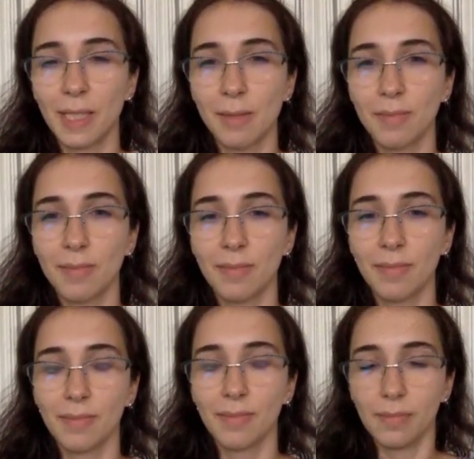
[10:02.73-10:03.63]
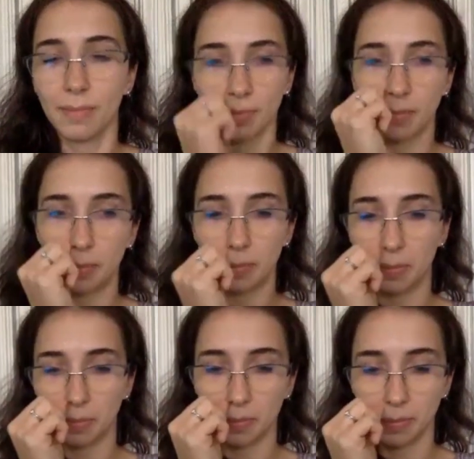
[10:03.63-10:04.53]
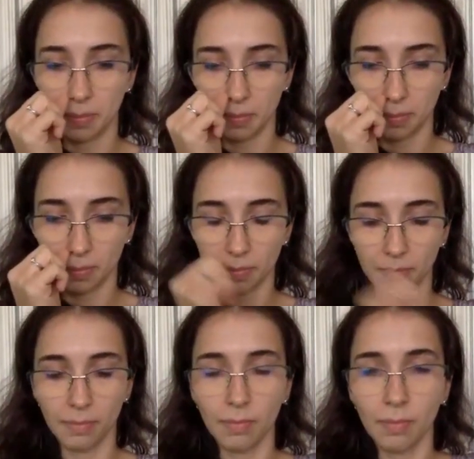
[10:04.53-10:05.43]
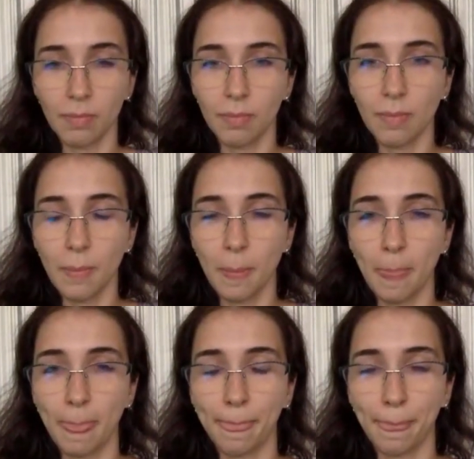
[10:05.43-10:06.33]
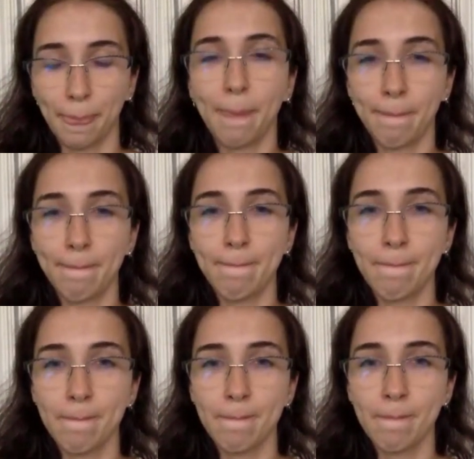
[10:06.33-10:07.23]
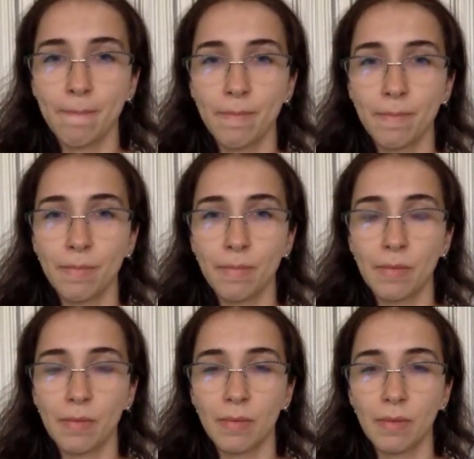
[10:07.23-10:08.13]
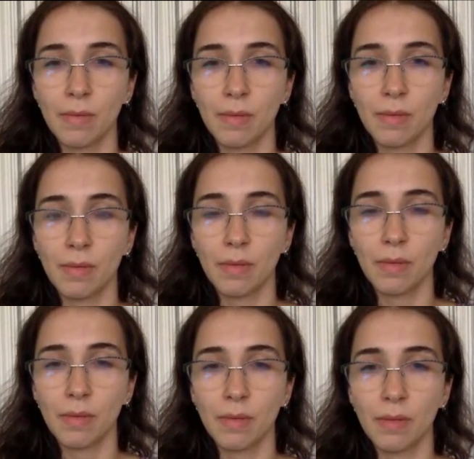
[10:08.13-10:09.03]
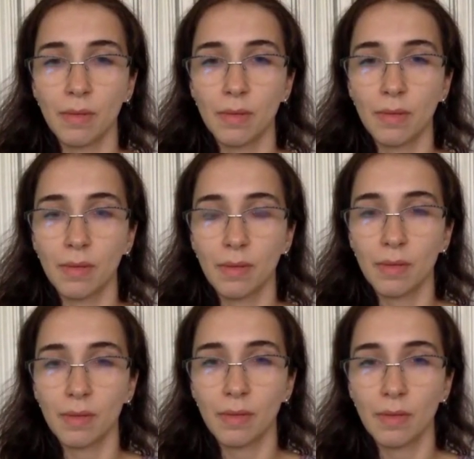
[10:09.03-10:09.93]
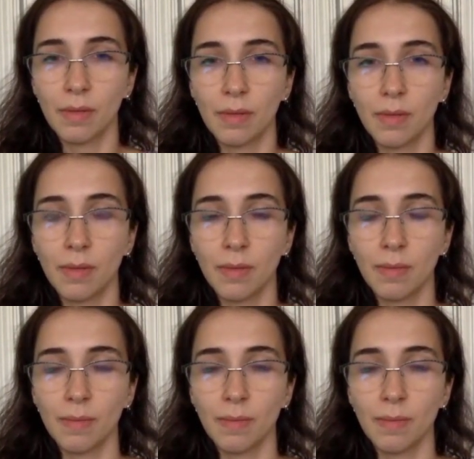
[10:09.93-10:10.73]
This person isn't speaking.